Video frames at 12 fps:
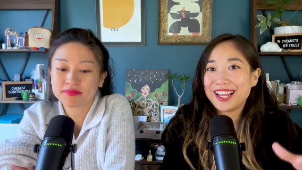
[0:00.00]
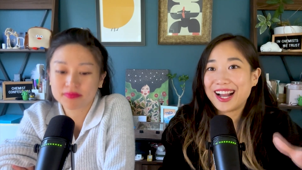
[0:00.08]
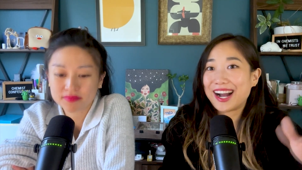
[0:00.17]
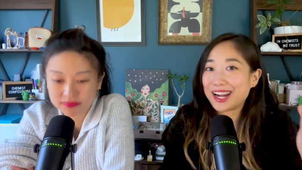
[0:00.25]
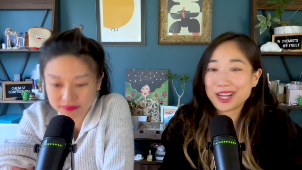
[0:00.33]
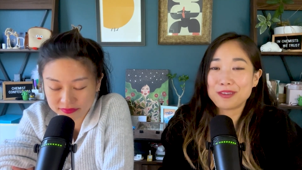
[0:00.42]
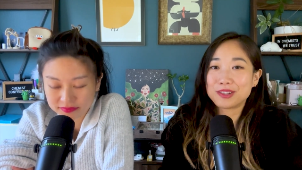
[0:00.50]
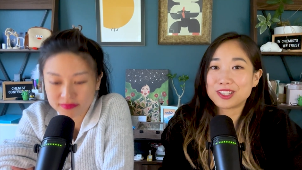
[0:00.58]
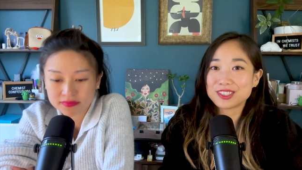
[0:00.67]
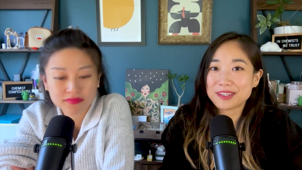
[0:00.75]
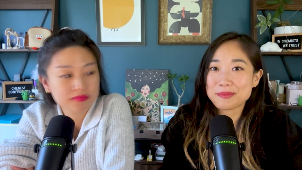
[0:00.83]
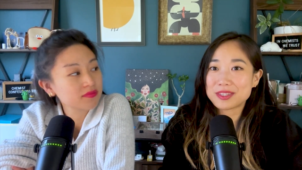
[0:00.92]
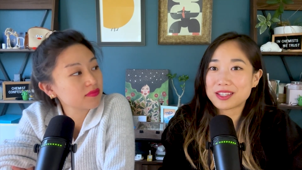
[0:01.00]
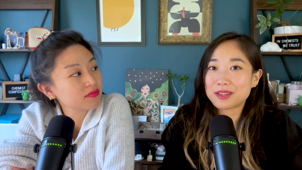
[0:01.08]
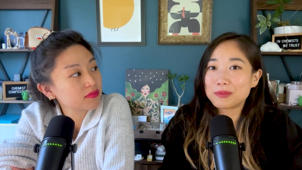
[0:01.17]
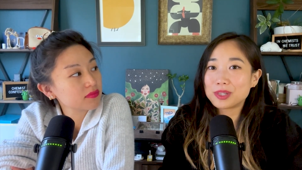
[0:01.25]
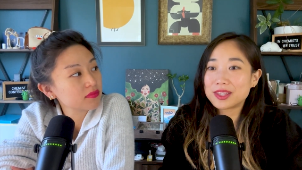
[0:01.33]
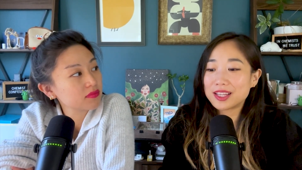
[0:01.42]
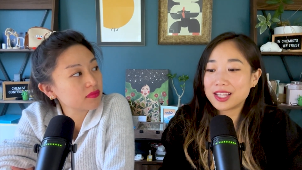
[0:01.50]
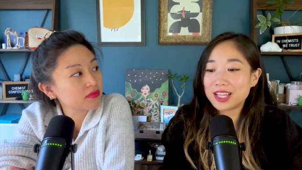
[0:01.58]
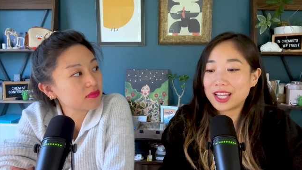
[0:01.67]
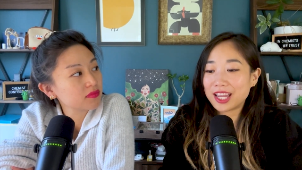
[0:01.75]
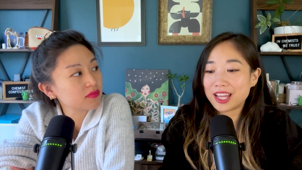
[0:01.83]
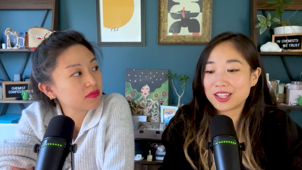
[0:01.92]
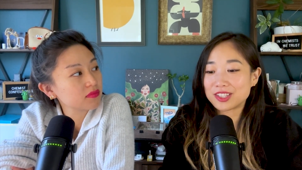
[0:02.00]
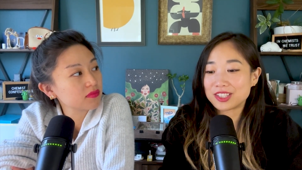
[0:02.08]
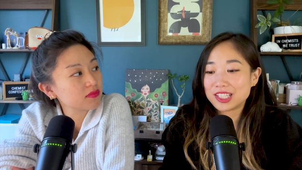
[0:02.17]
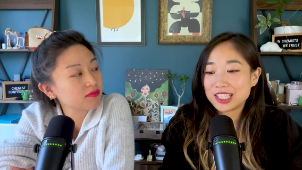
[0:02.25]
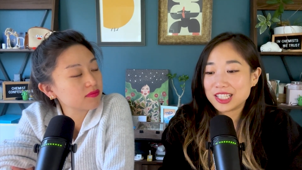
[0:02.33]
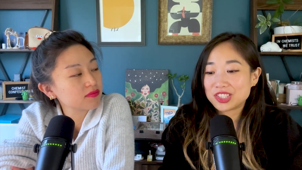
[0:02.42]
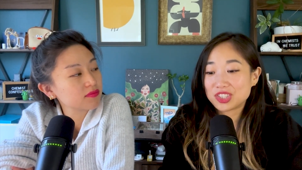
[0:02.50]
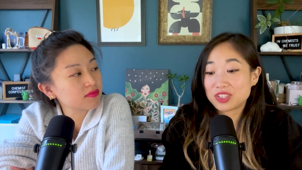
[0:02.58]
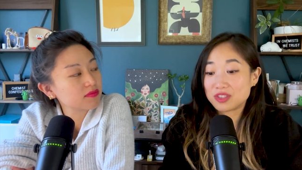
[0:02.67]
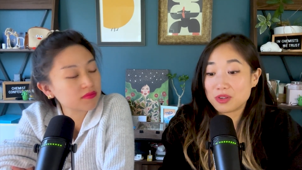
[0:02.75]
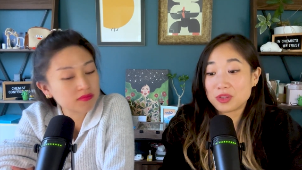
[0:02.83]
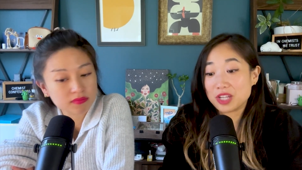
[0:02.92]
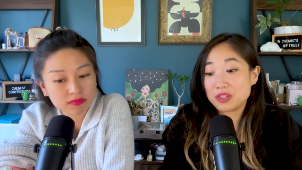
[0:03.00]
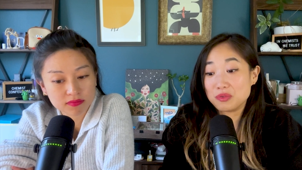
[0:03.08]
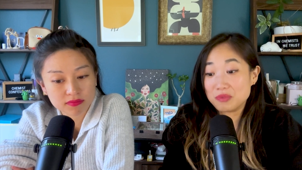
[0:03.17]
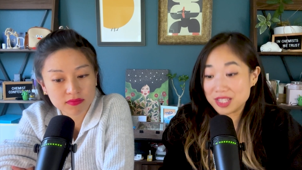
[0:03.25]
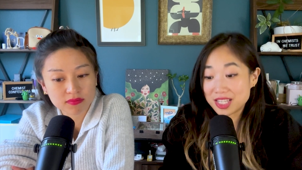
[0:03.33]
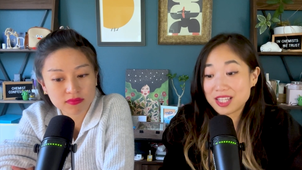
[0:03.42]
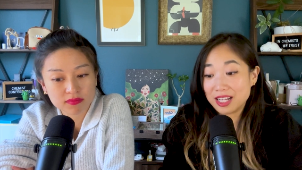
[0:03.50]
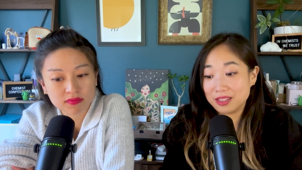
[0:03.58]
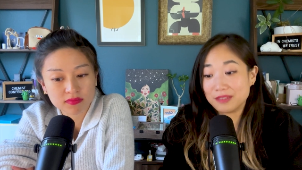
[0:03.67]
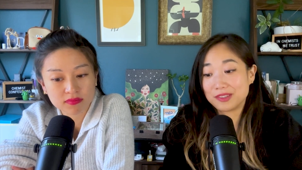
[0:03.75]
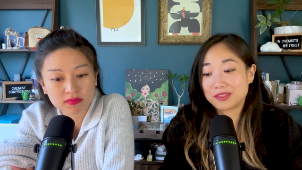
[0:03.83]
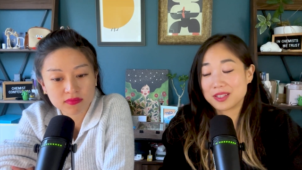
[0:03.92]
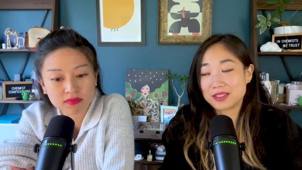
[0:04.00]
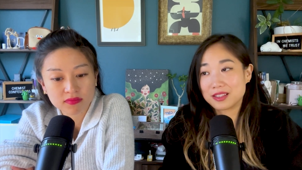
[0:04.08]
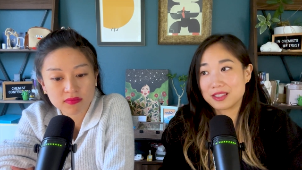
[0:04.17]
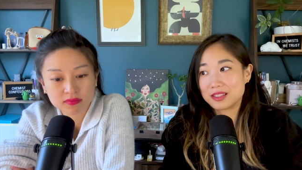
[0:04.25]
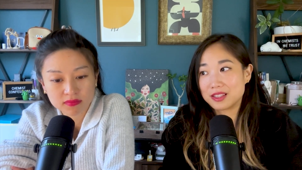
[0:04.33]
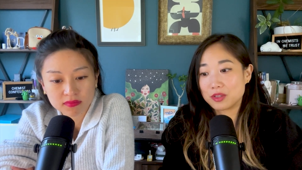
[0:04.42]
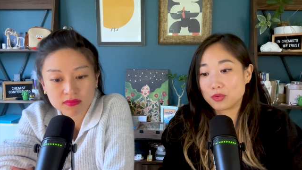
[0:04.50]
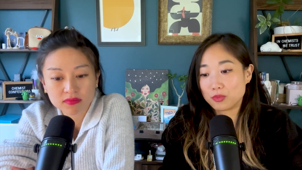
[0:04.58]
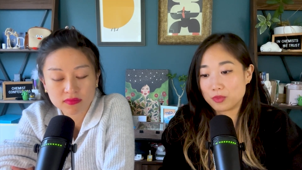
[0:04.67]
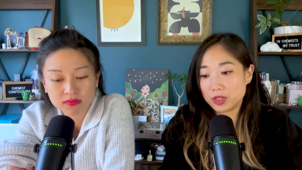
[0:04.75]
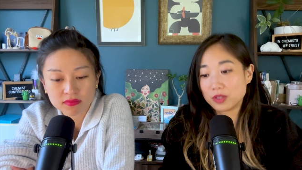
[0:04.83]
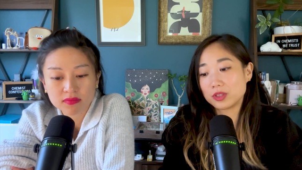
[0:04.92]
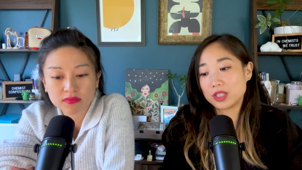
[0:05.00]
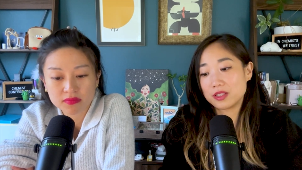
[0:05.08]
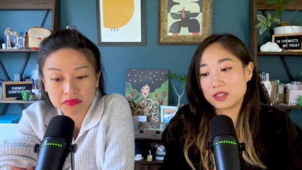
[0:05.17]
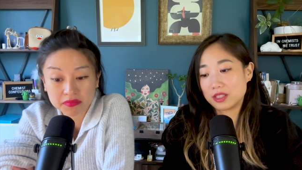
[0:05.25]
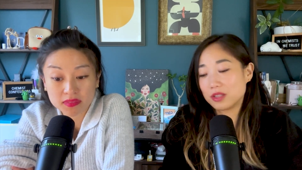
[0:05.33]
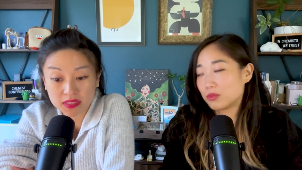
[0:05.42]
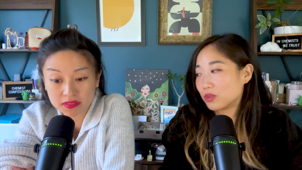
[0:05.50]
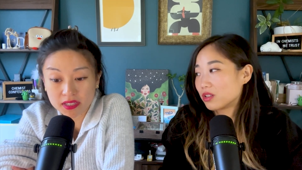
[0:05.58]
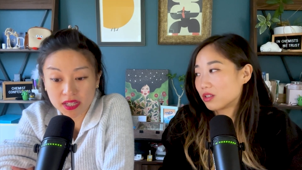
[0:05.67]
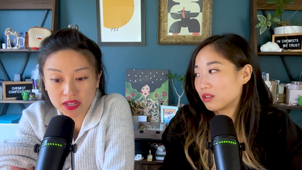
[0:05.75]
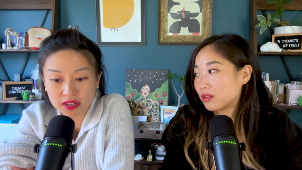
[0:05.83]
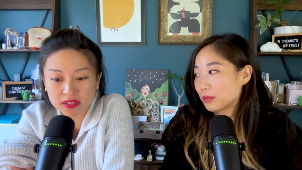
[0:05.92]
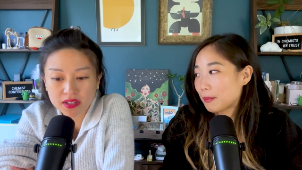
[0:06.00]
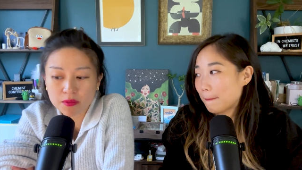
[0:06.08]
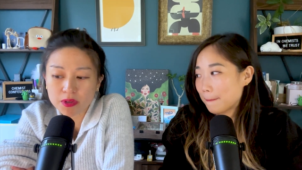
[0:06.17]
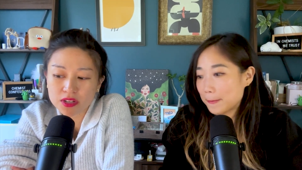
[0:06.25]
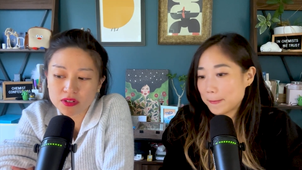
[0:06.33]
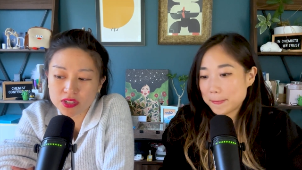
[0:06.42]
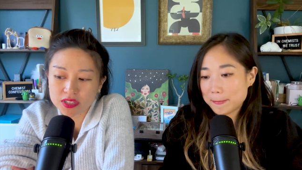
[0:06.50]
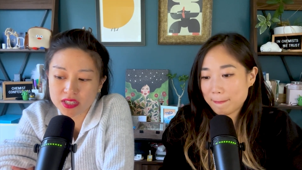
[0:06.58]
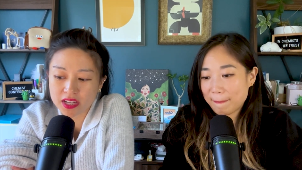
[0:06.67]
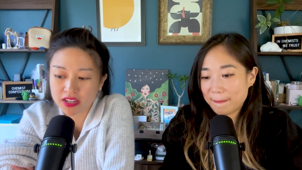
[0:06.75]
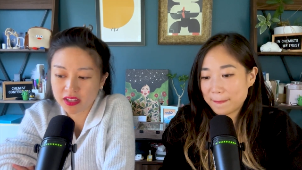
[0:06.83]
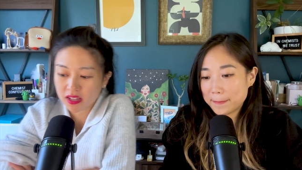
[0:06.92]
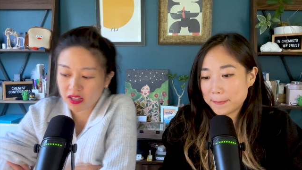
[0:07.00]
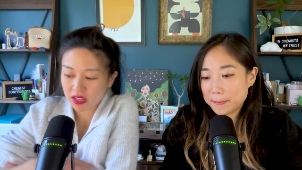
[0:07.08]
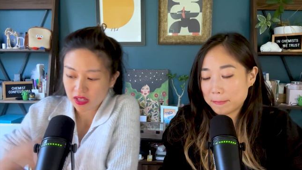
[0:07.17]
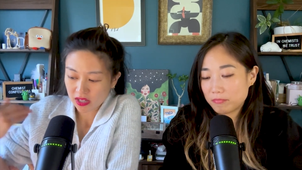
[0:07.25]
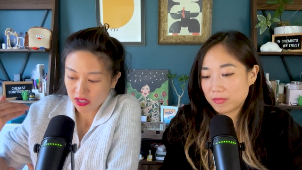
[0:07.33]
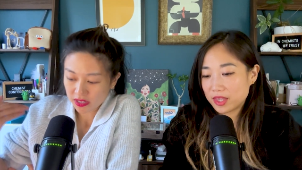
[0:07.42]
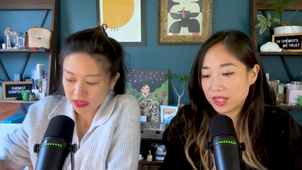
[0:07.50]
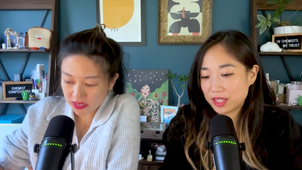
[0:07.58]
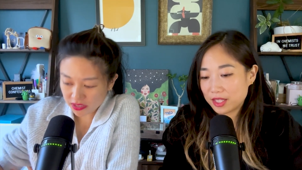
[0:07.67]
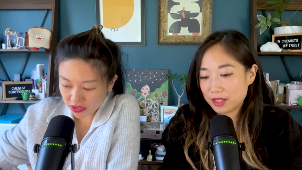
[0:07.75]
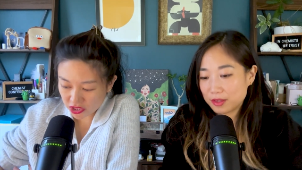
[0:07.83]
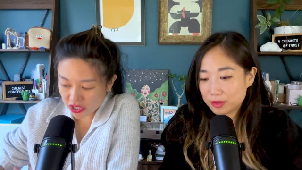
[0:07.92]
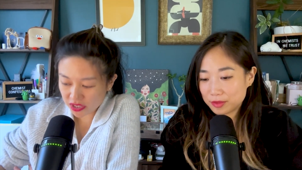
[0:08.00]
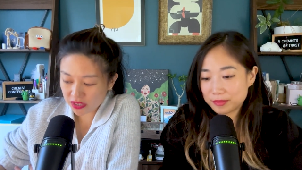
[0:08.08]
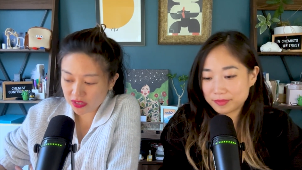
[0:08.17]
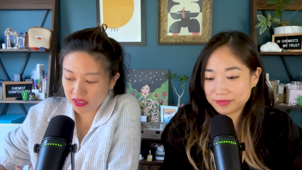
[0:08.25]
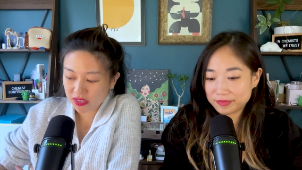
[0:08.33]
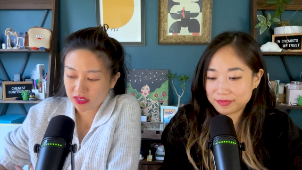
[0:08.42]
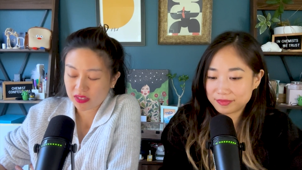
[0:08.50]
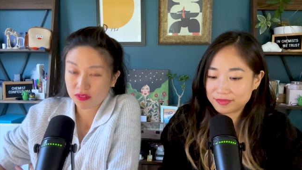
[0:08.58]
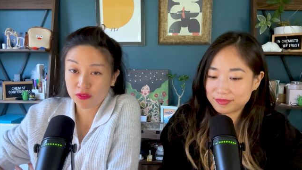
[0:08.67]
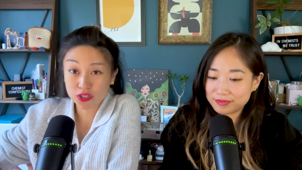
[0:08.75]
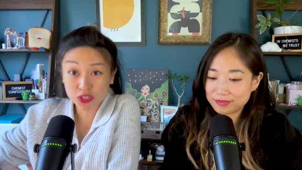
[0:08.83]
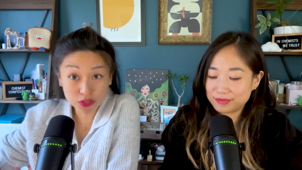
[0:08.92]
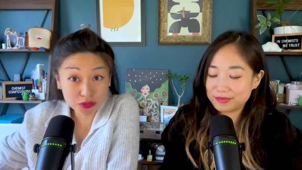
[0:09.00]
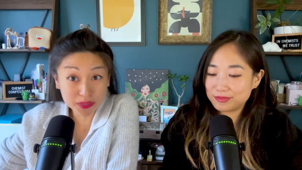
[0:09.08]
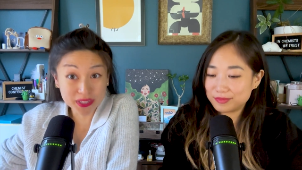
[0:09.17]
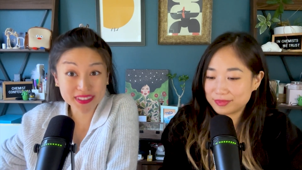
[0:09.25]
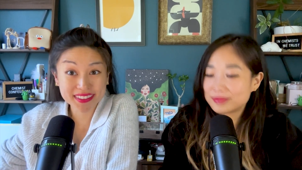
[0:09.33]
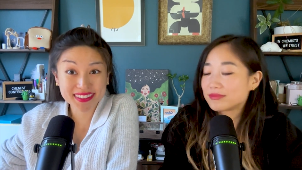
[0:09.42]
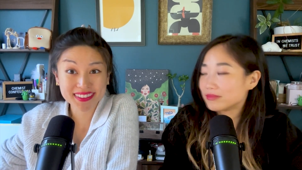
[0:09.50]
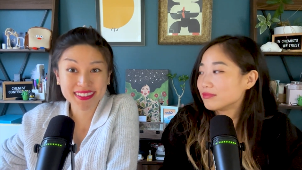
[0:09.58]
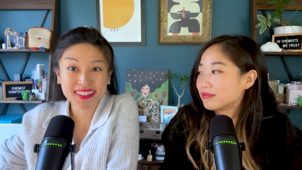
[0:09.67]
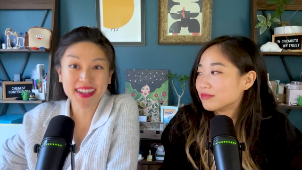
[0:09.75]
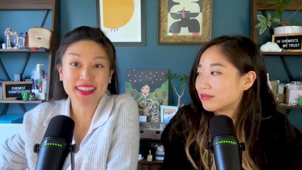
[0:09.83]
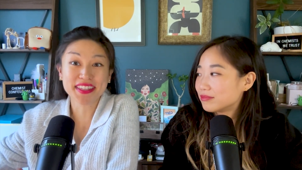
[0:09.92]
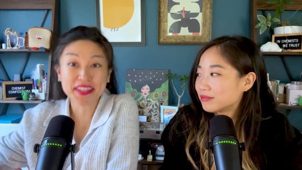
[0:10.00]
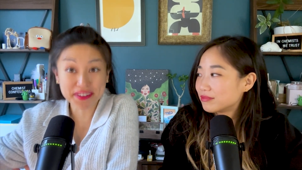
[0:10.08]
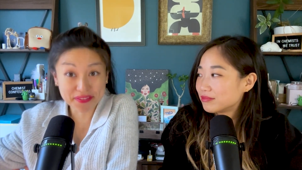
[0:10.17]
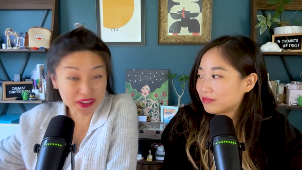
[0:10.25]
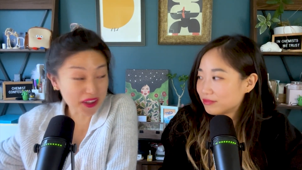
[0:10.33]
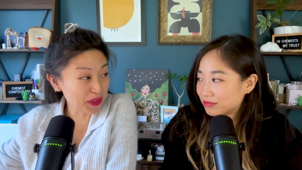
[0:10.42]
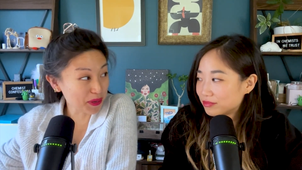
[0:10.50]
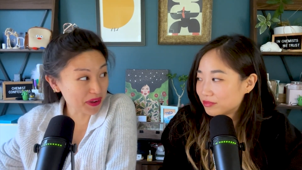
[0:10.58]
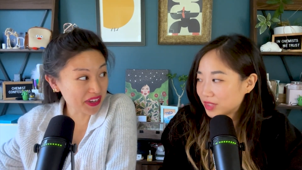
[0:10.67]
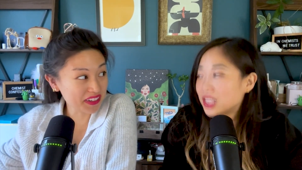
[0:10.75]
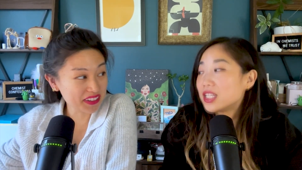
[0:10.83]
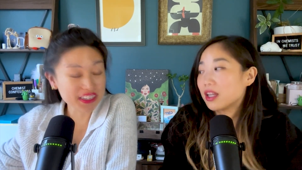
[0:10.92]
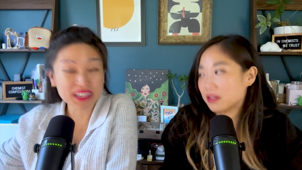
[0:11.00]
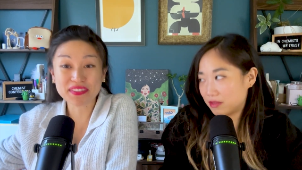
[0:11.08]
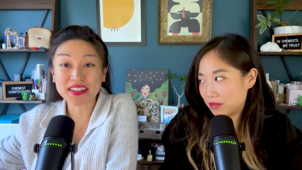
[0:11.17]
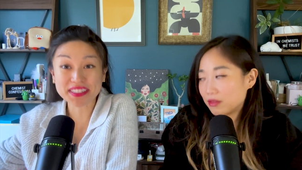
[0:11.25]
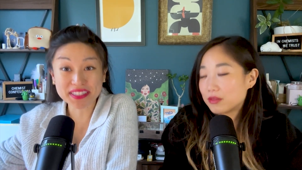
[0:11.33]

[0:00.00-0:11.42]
Speaker 1: i have a hard time sticking with it and just know that you need that level of consistency to really see it work
Speaker 2: yeah and we usually say diligence for two months and then evaluate yes. if that's